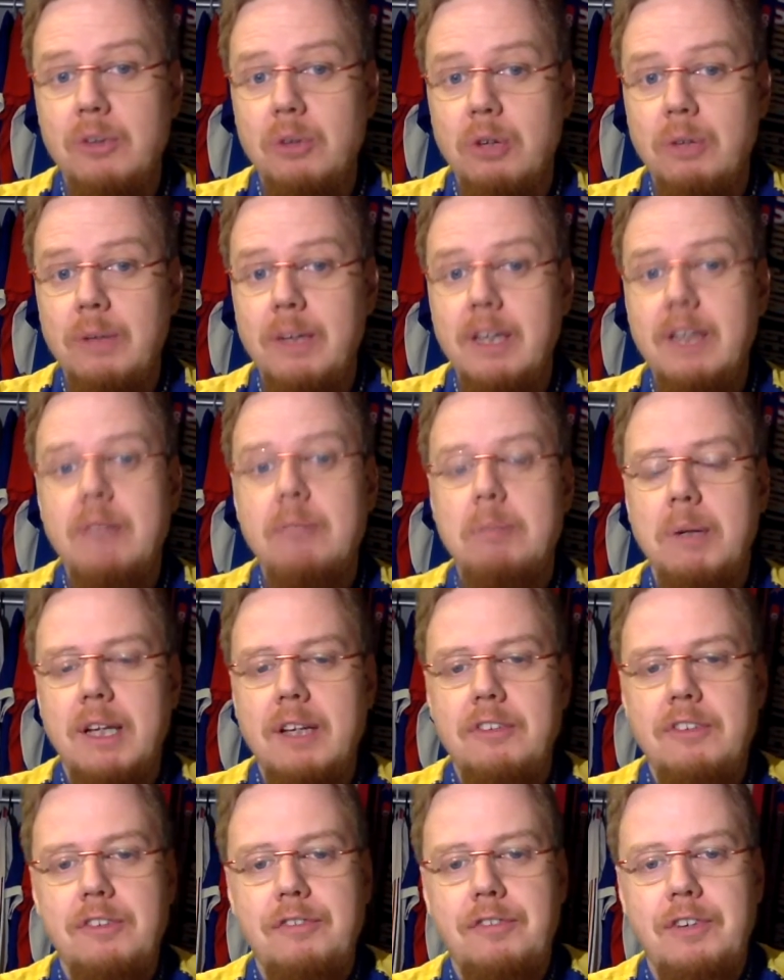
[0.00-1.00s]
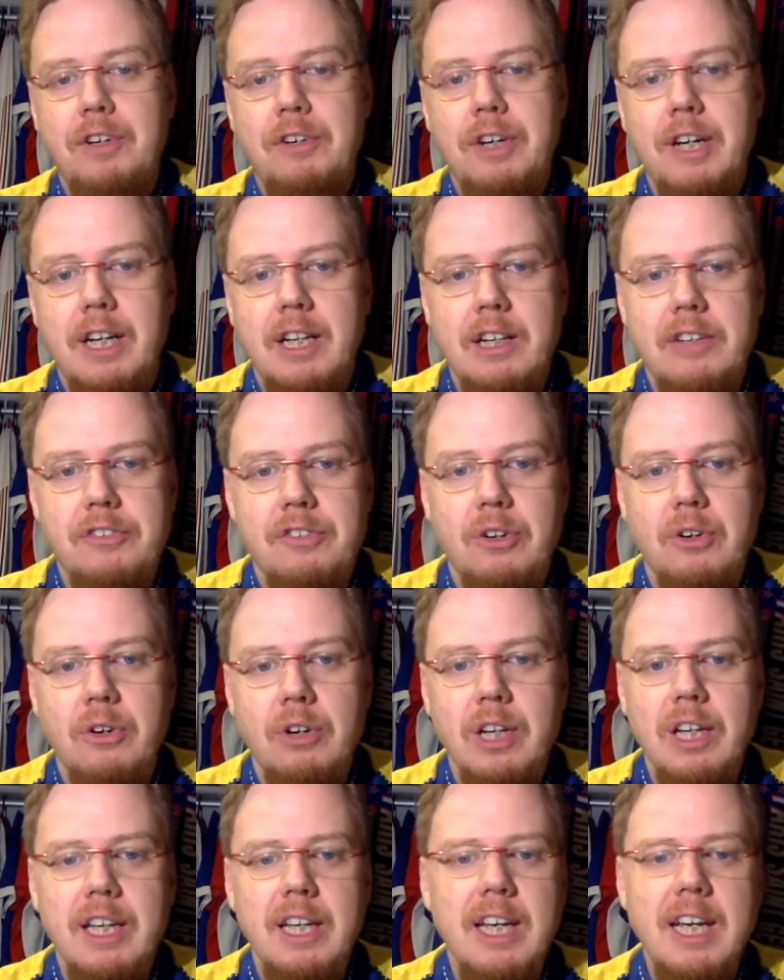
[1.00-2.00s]
Norway plays the Faroe Islands
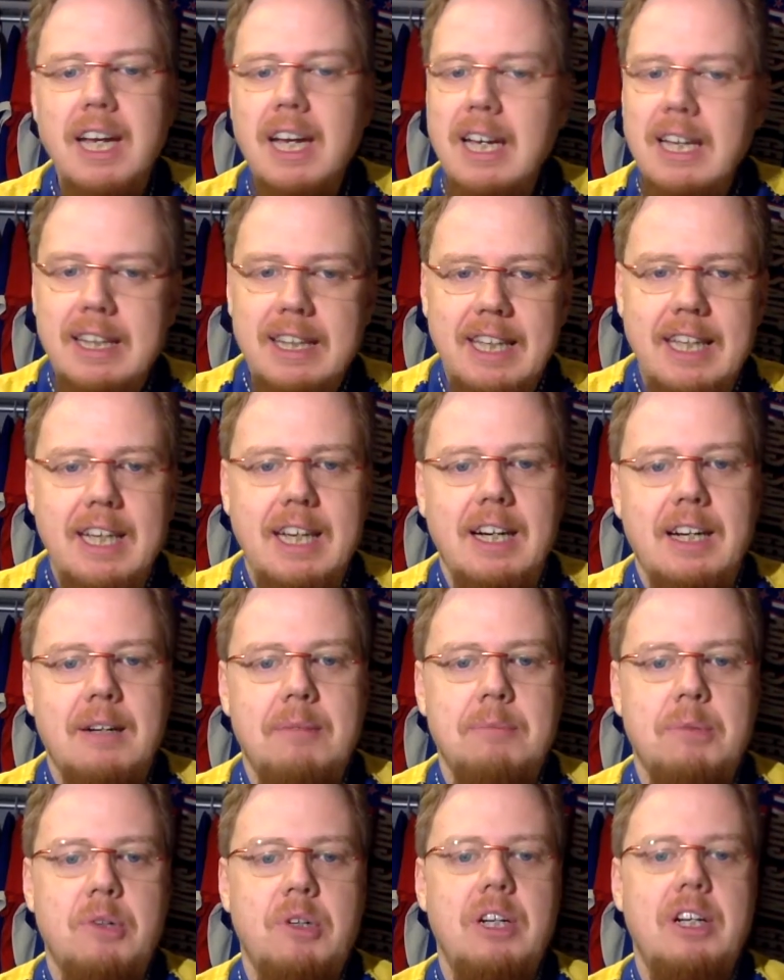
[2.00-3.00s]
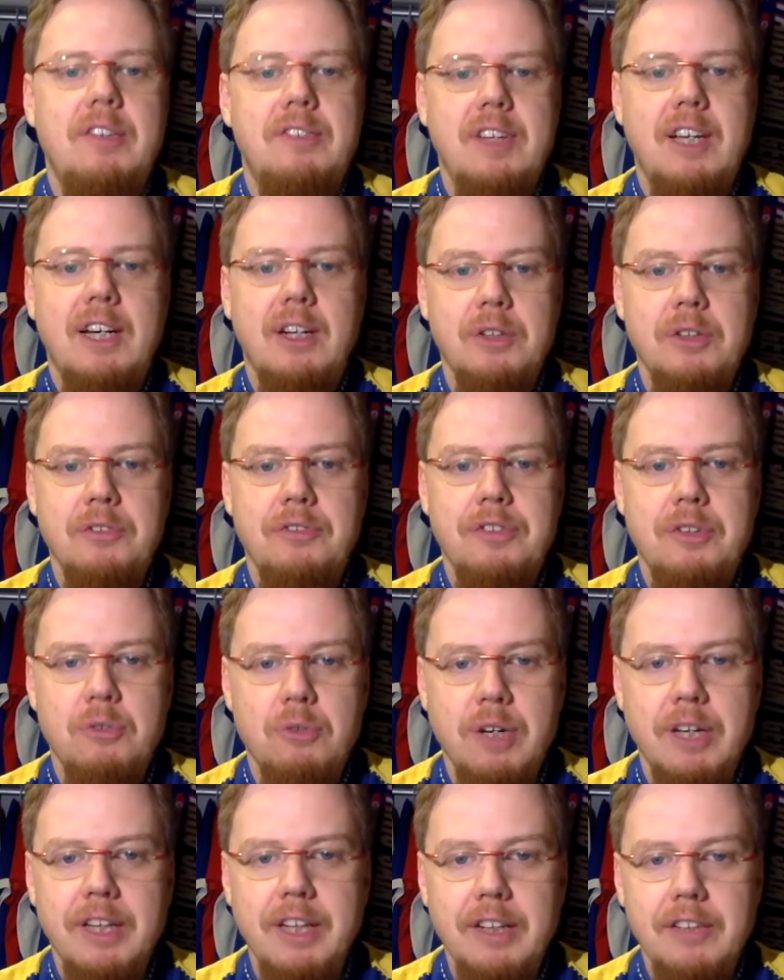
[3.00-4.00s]
early; they are more or less out of the
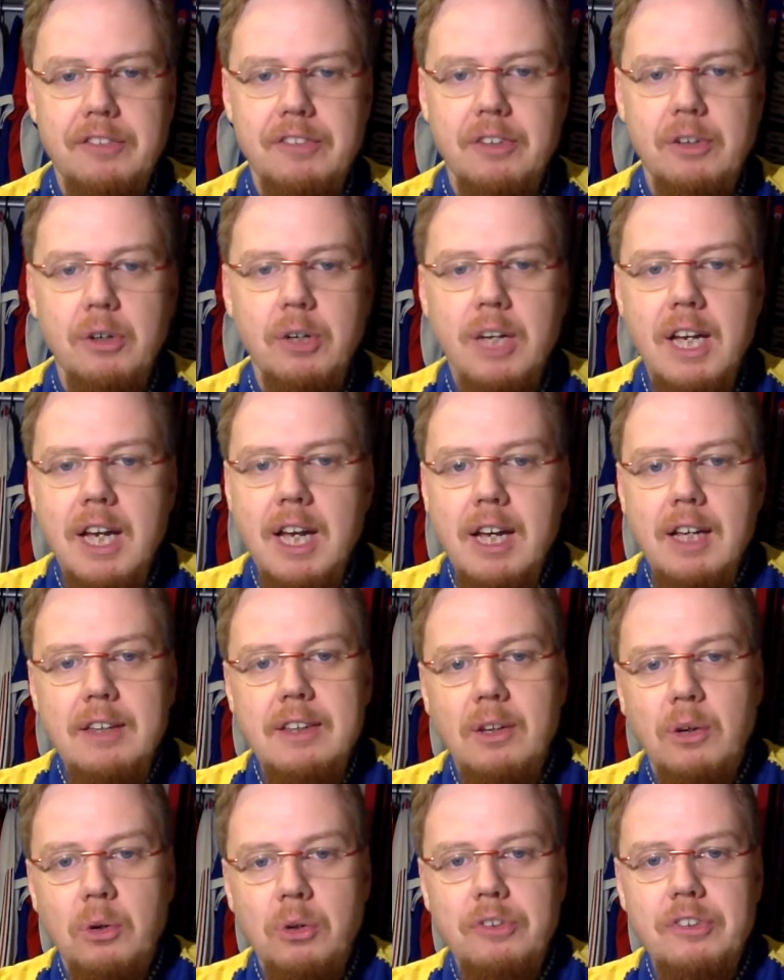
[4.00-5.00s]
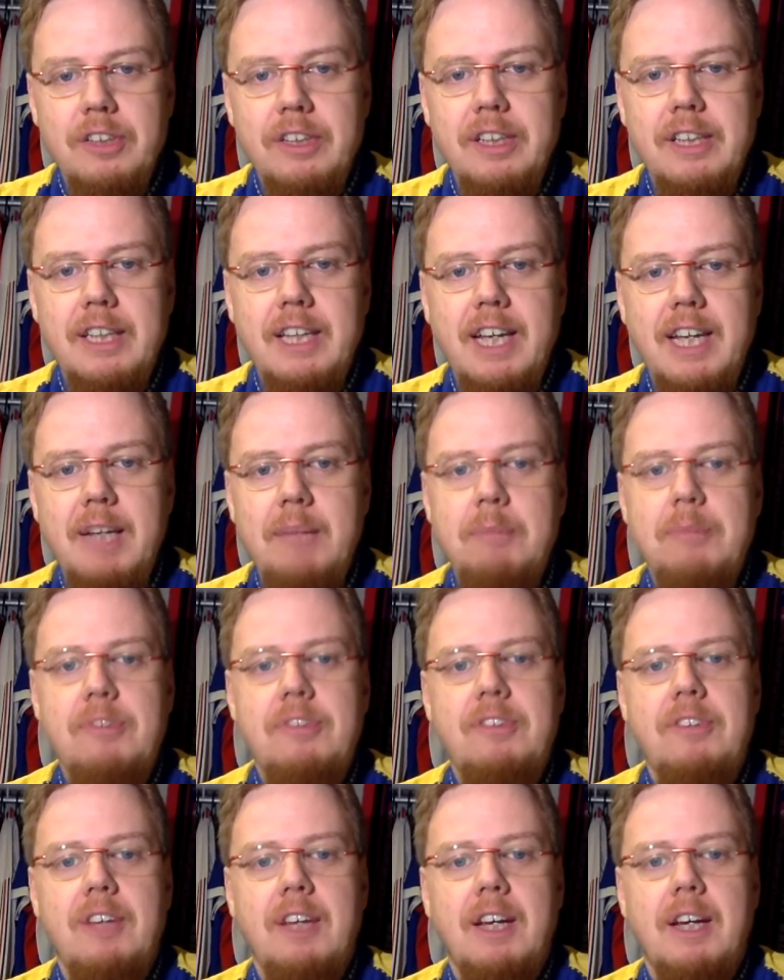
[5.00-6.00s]
running. So those are the
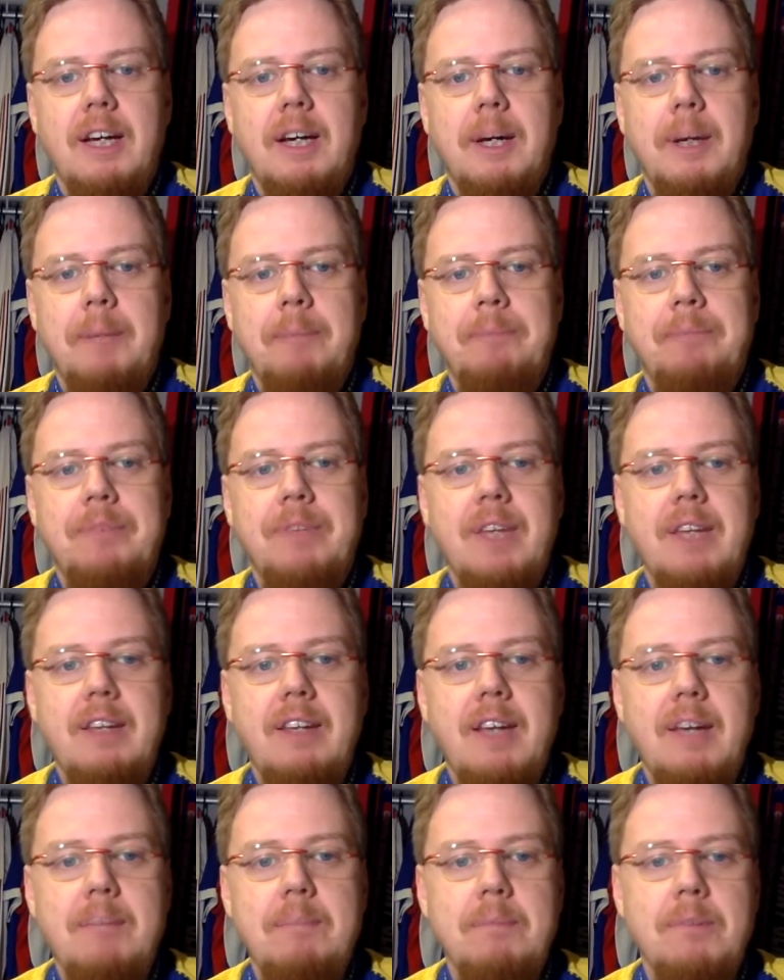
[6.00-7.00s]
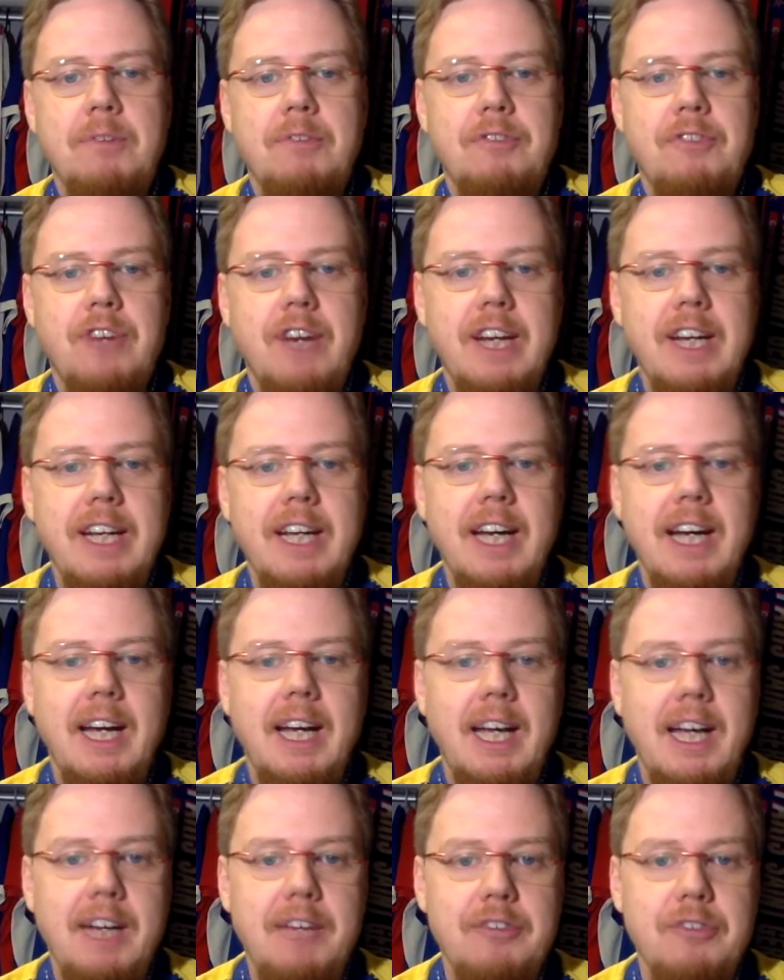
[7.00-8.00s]
games um, that happen on Friday. I
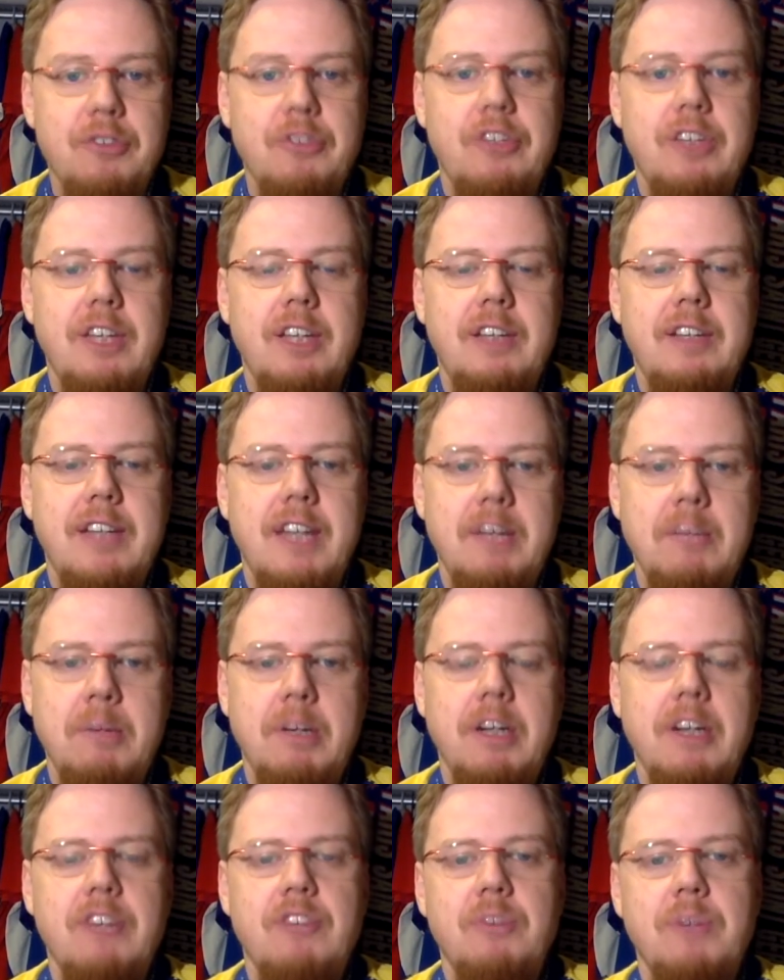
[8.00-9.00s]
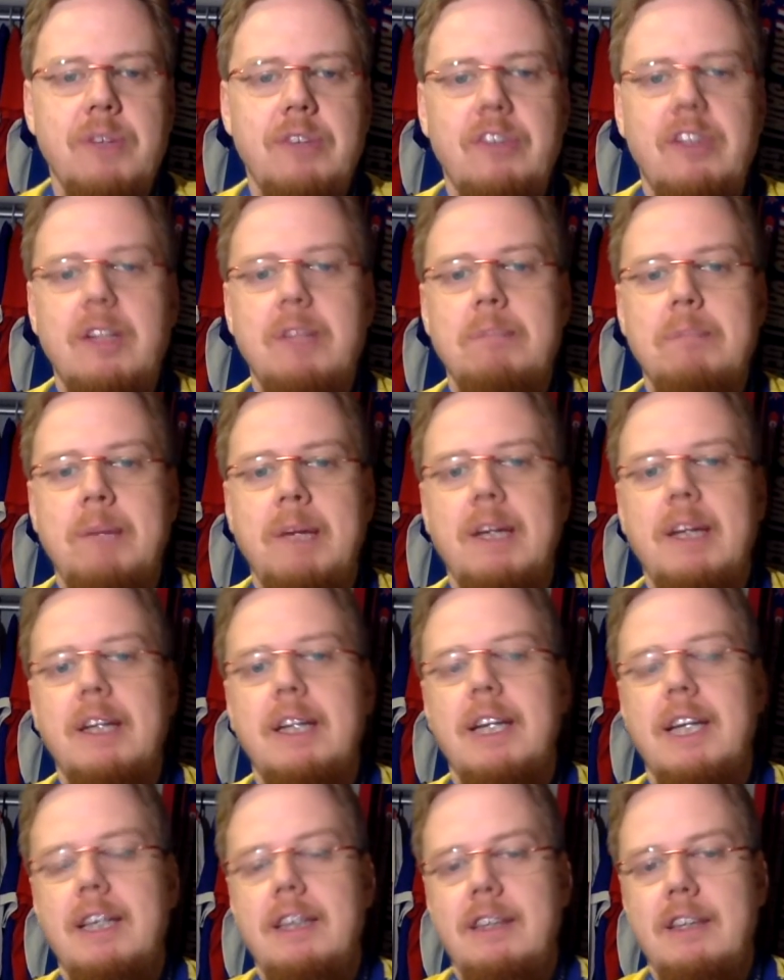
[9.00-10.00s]
have to say, Denmark and Switzerland better
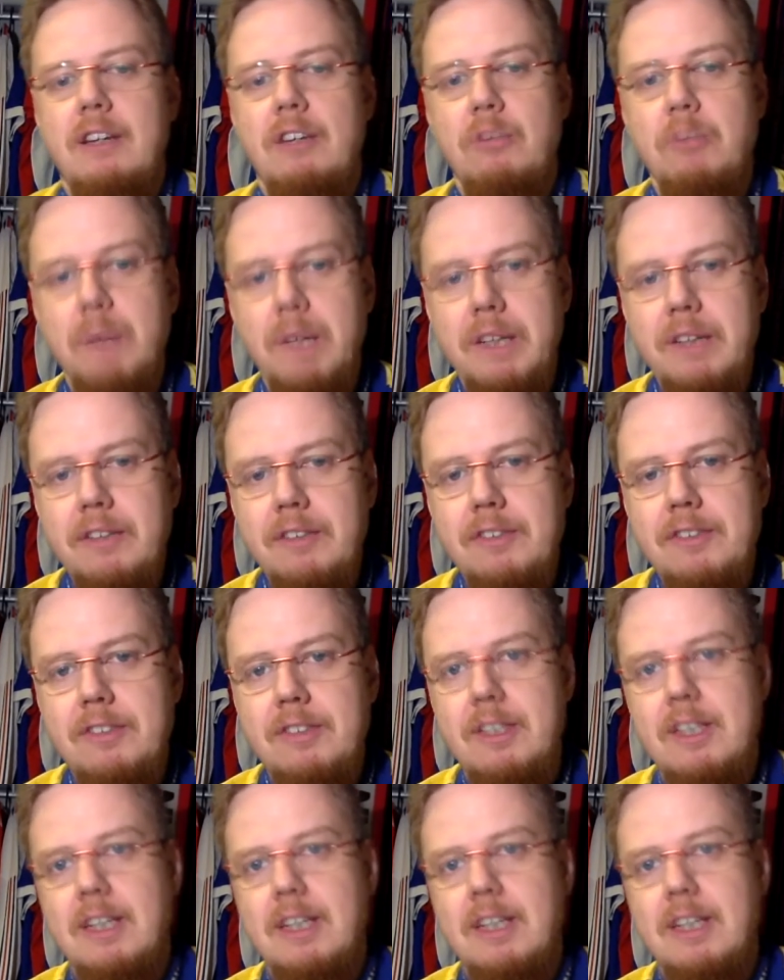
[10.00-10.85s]
get their wins.